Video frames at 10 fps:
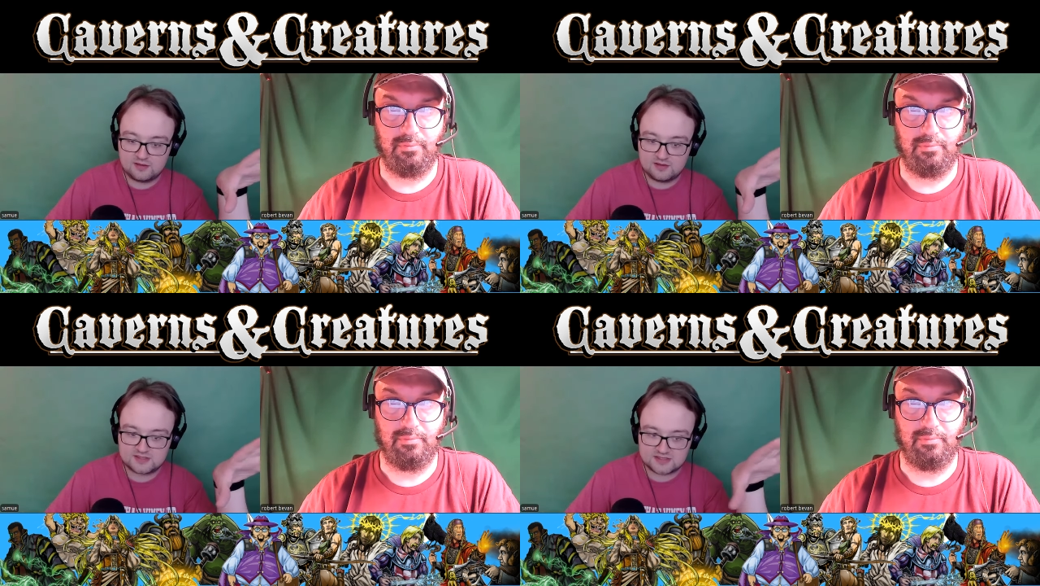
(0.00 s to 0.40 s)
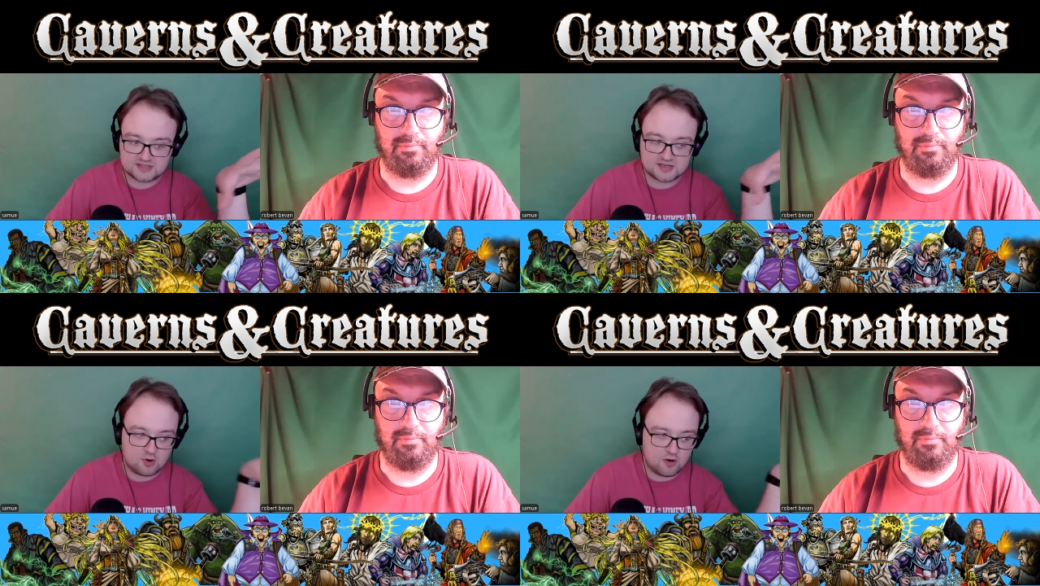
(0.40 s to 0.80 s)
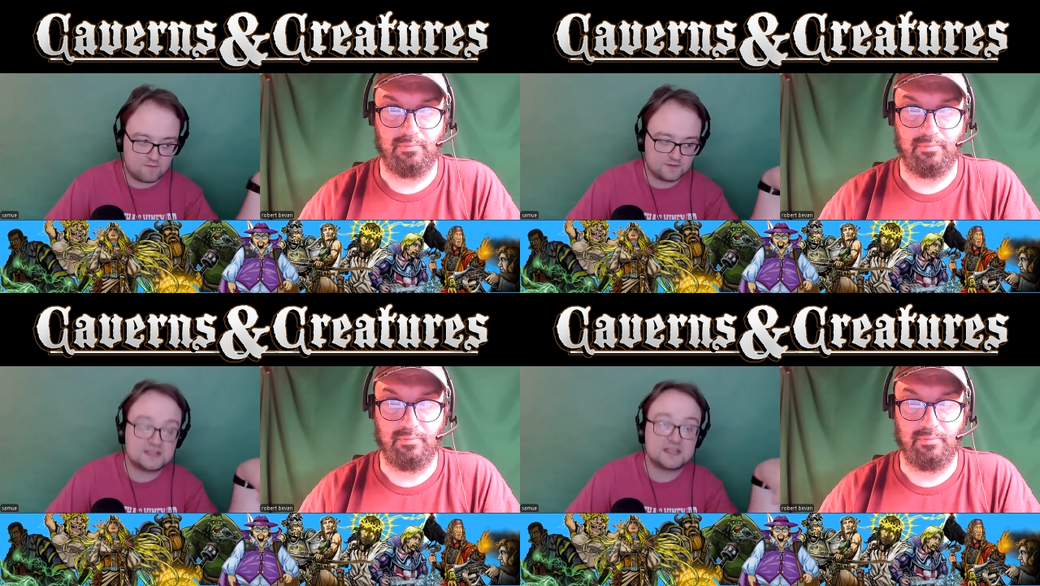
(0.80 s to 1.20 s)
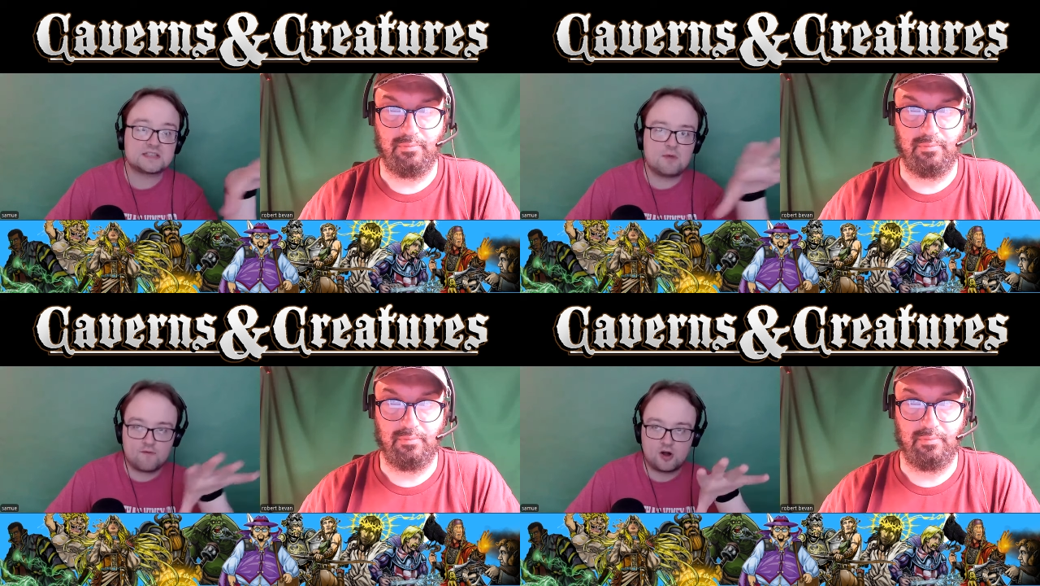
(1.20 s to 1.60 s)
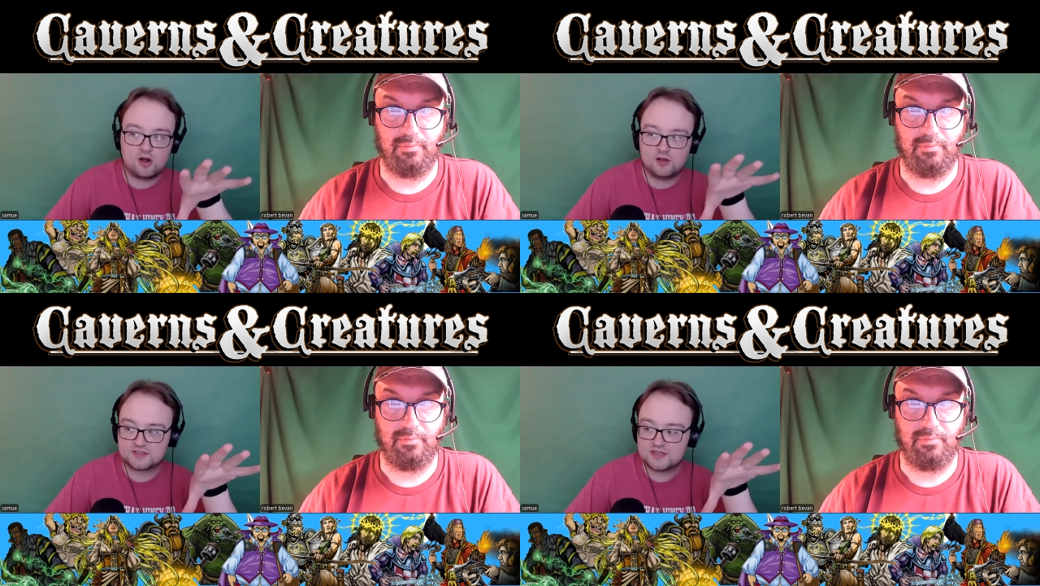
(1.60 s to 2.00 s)
Speaker 1: system over system
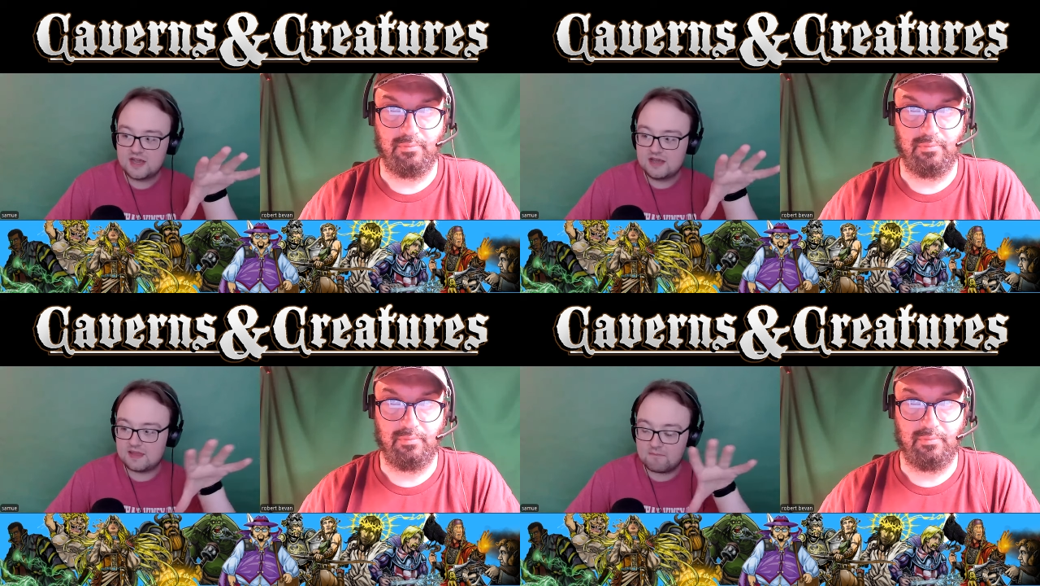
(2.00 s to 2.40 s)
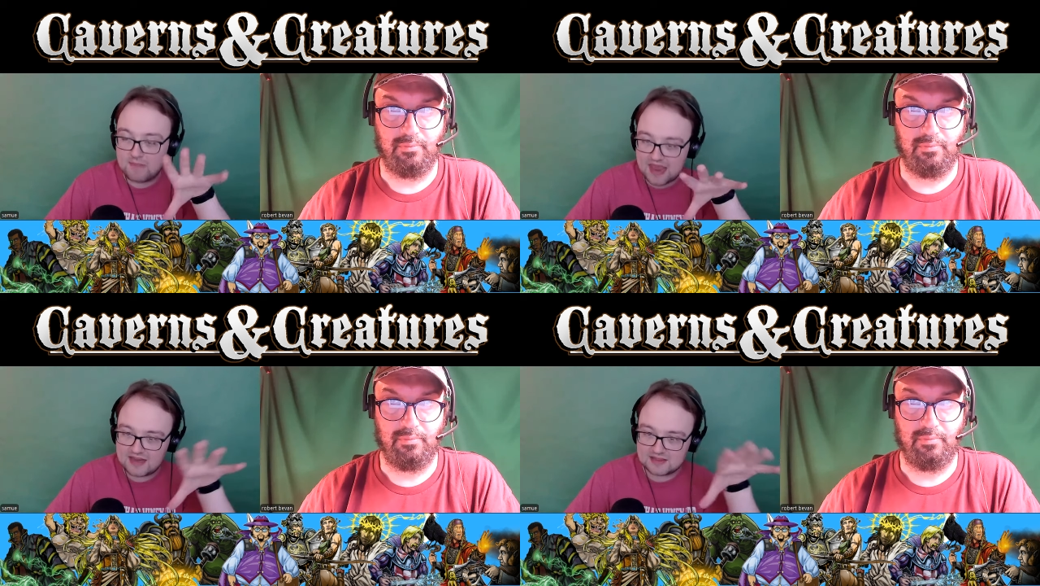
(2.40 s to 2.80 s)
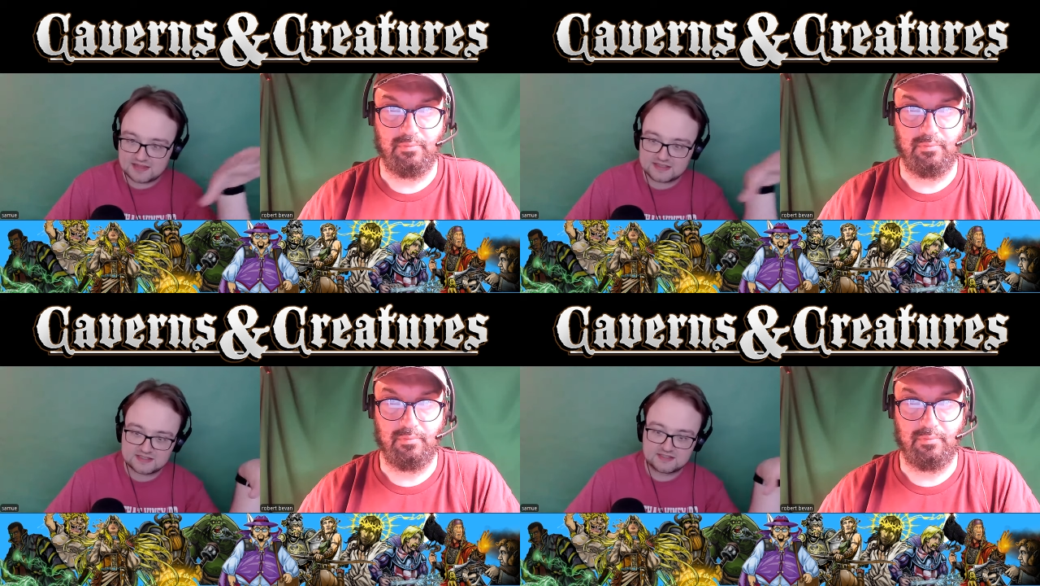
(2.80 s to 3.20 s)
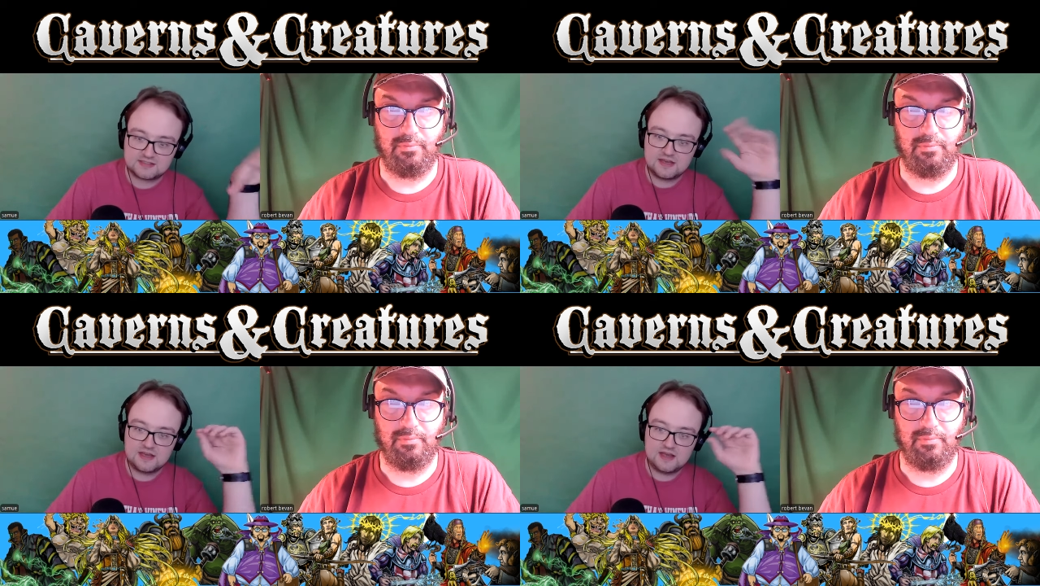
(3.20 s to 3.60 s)
overhauls that make this